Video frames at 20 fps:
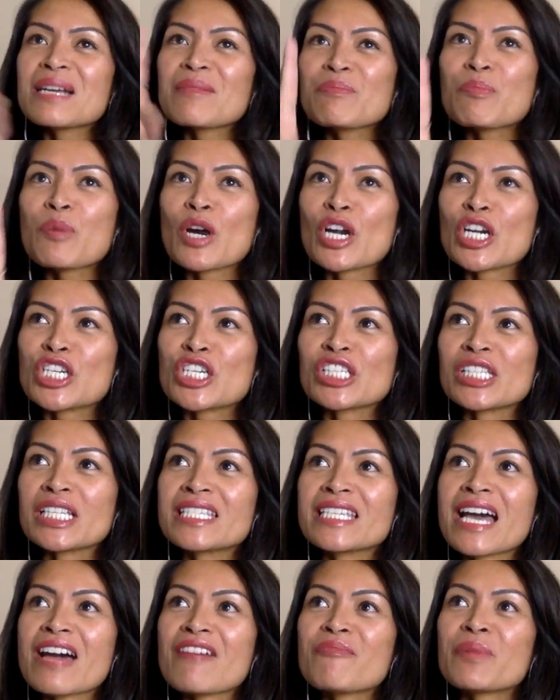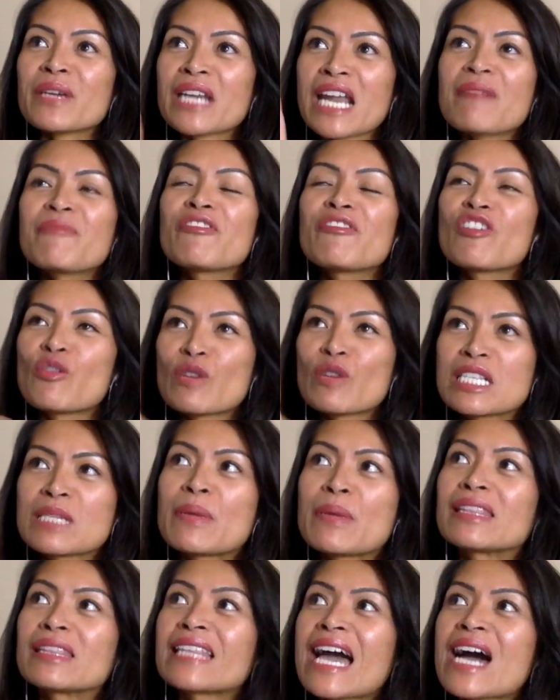I'm partially deaf, but I've always
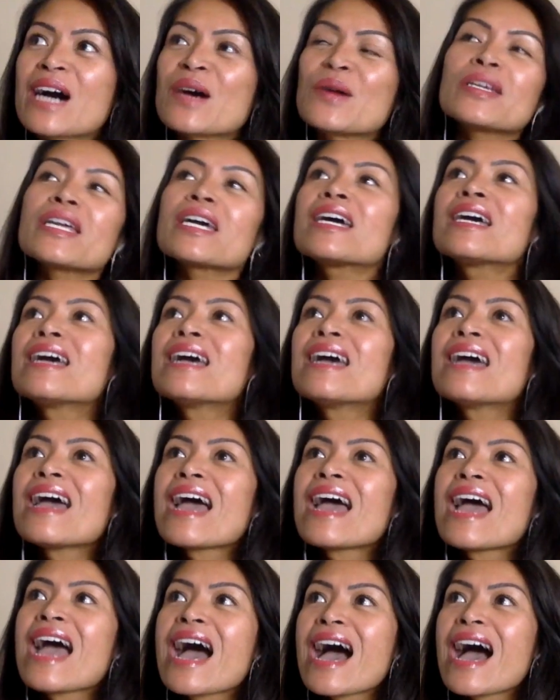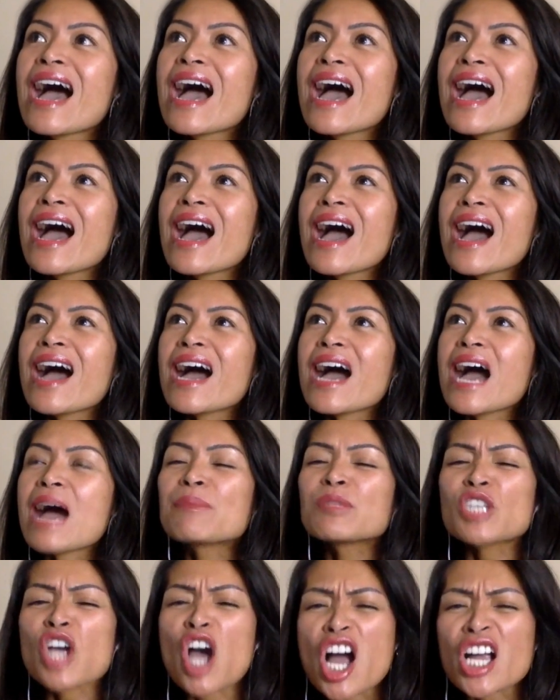been loud.
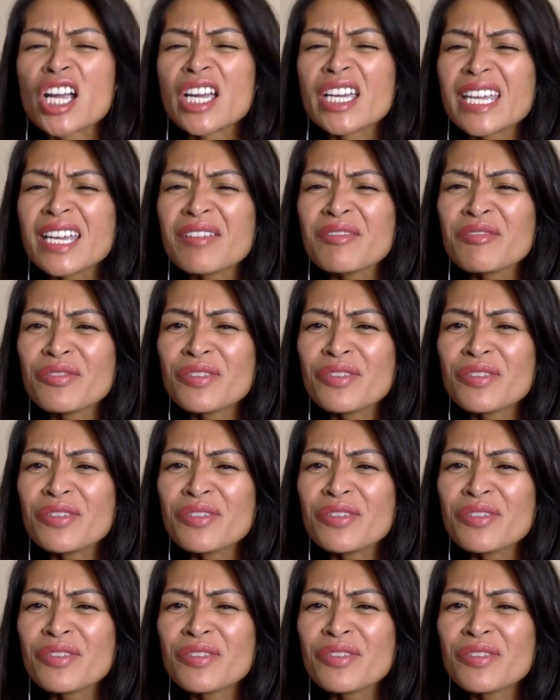I'm talkative.